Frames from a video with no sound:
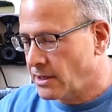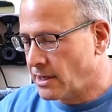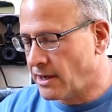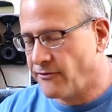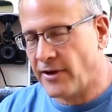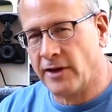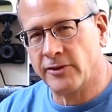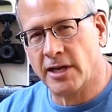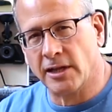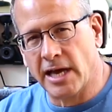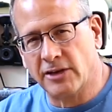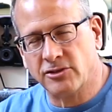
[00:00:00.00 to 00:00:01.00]
I found
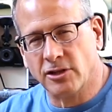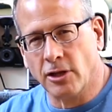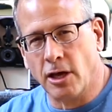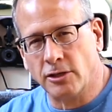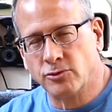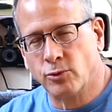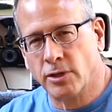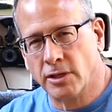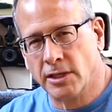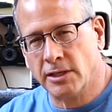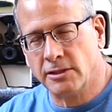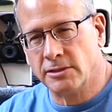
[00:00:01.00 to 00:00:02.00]
that I actually lost one of
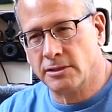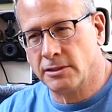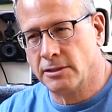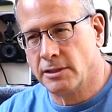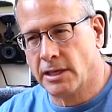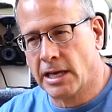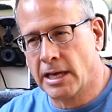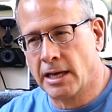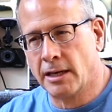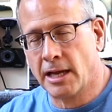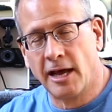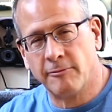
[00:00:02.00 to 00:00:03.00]
these,
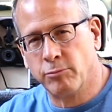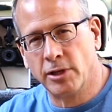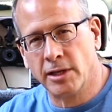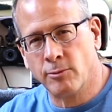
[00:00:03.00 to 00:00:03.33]
and I have plenty